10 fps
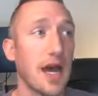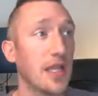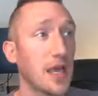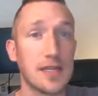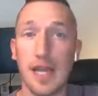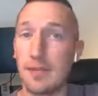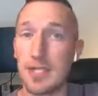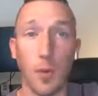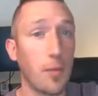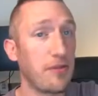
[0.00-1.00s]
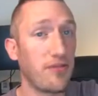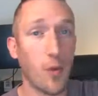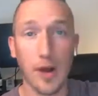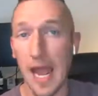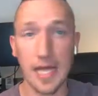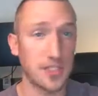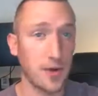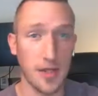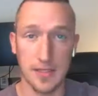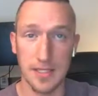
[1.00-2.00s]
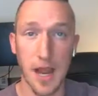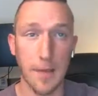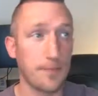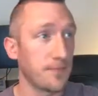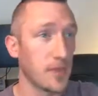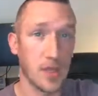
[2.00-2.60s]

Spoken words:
a lot of times there will be 4 ads right at the top,